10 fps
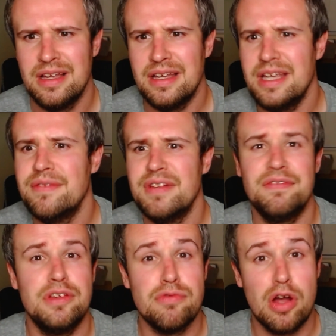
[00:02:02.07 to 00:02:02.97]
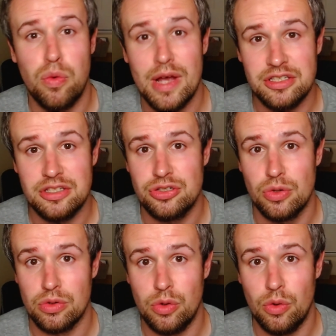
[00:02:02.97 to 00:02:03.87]
even if you request a
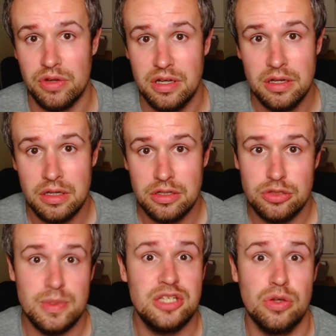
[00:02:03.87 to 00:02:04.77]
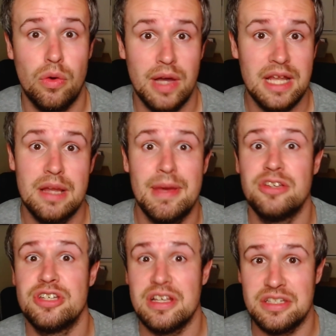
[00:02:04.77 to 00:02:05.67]
short corner, as we saw in the
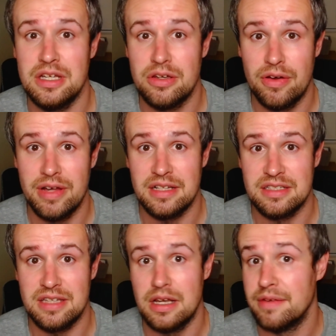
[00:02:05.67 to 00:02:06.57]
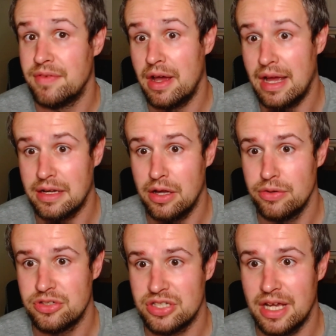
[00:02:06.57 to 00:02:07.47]
Manchester United stint of our head
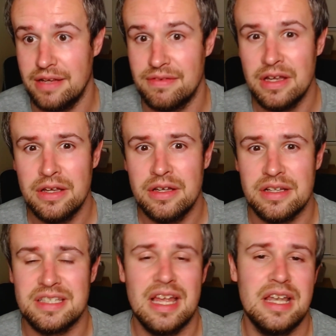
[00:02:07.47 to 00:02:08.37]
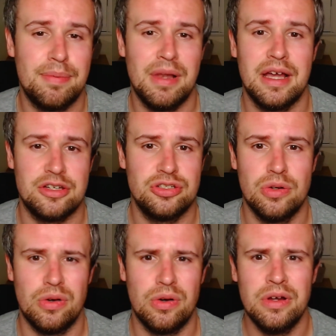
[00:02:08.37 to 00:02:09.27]
coach save, and send a player
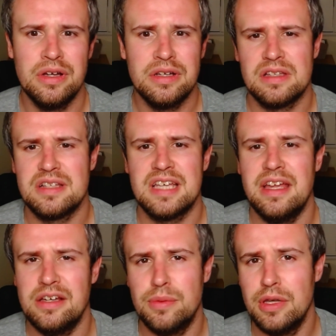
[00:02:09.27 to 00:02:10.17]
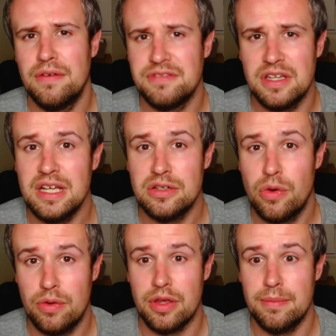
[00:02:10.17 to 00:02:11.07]
short, the taker will often
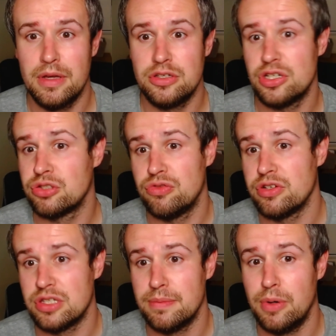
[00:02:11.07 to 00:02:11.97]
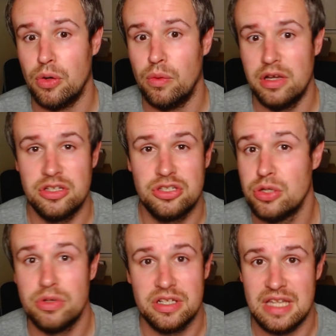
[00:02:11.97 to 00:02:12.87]
ignore them and just cross the ball as
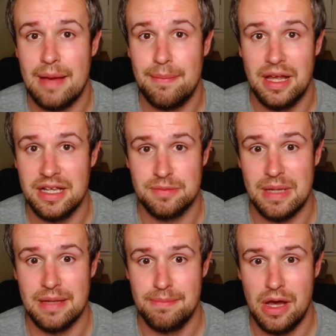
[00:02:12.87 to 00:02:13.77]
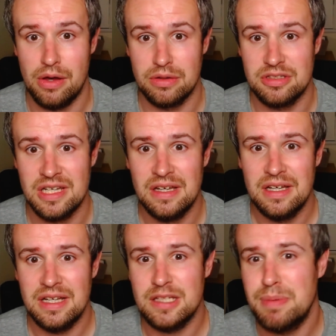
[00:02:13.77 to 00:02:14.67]
soon as that player's being marked.
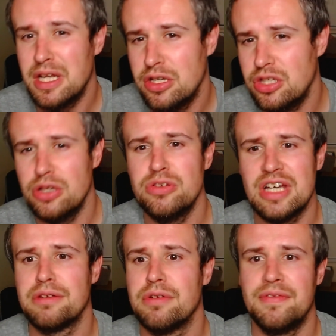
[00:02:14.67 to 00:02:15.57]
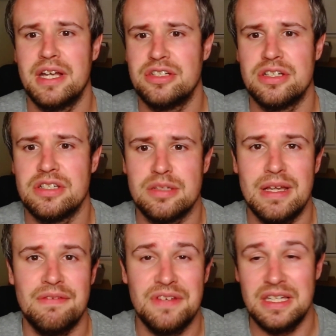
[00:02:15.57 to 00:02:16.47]
It's been a huge aggravation to me
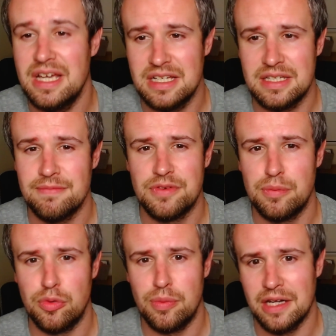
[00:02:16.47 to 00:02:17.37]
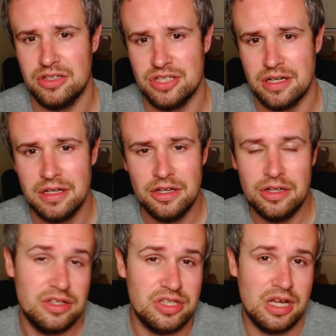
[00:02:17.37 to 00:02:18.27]
for years in Football Manager,
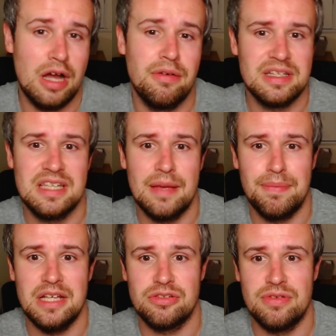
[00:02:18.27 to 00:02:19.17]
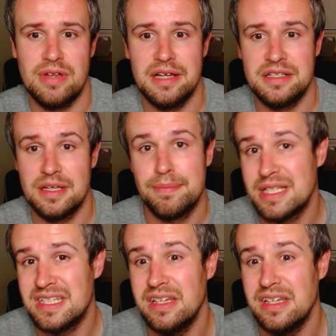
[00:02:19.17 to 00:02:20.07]
as the current set-piece creator,
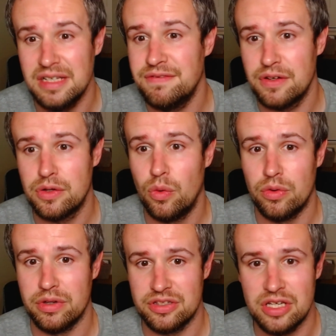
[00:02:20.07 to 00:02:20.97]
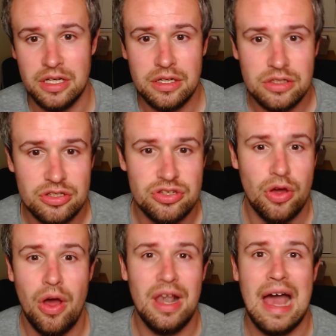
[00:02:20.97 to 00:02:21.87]
particularly for corners, does
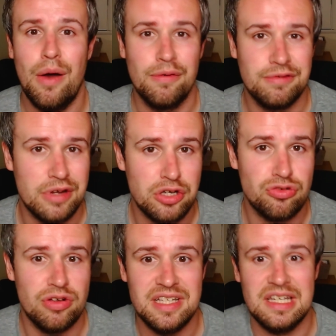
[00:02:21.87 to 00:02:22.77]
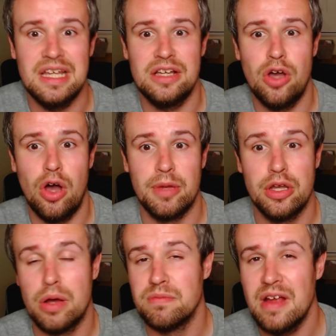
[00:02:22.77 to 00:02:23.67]
not allow for increasingly common
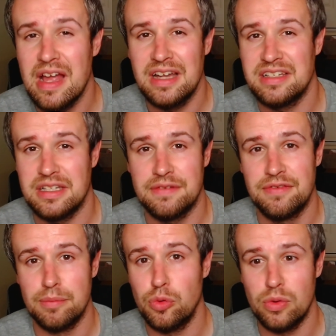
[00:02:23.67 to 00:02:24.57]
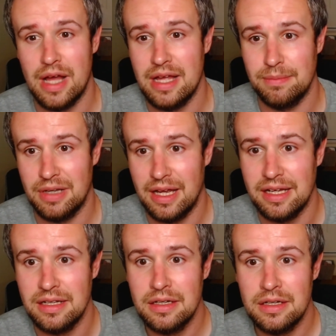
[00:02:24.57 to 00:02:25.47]
and realistic football gameplay.
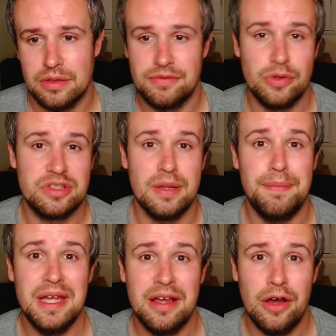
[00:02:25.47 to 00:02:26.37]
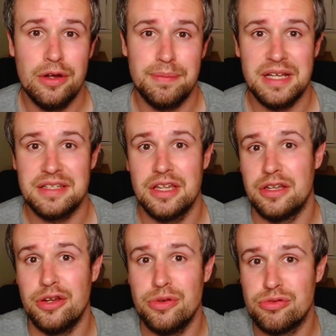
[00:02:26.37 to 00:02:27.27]
Of course, the big hope is that the
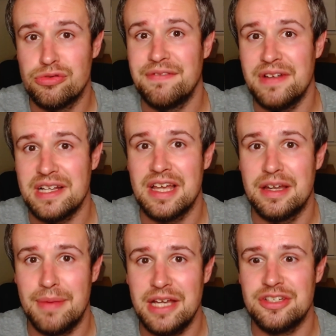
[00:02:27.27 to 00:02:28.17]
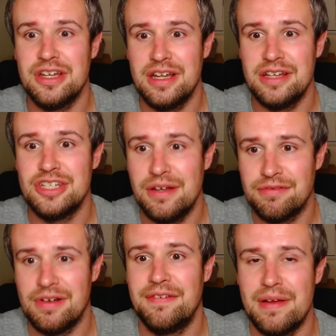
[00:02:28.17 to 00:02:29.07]
new graphics animation engine
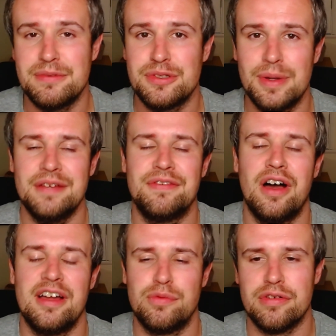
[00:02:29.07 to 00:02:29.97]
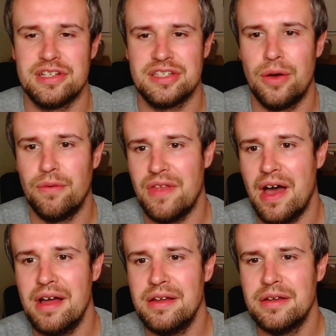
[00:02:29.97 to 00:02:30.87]
for FM25 will resolve
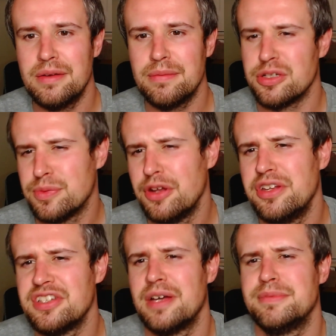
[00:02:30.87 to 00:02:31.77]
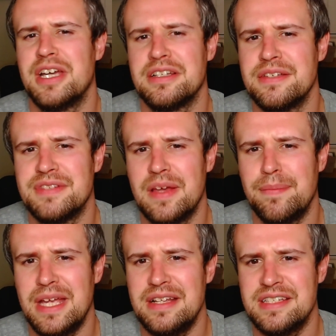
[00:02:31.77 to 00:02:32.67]
that, but as we're on the subject of
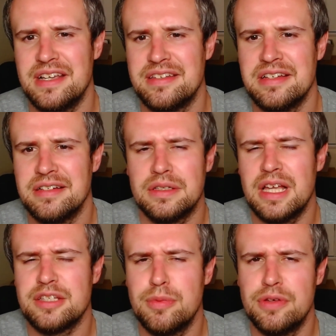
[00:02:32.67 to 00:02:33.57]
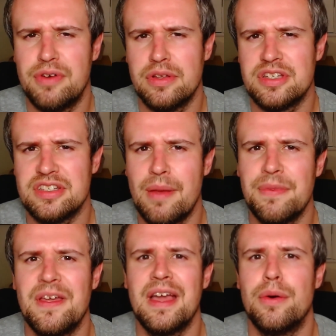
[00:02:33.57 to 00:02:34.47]
set-pieces, let's move on to
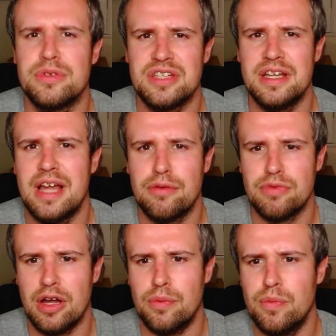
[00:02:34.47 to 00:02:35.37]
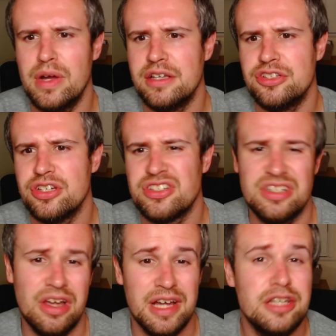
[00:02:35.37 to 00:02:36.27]
something else in that realm, which has
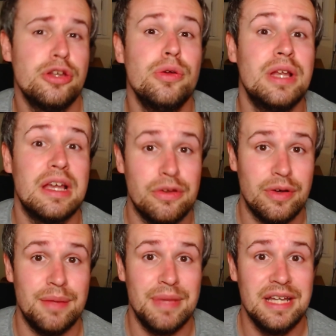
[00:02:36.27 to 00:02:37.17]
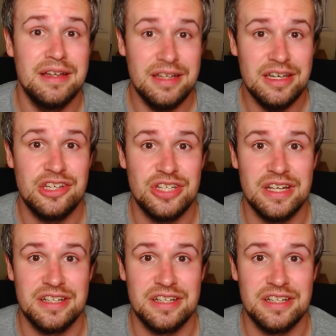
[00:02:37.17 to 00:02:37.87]
started newly annoying me in this year's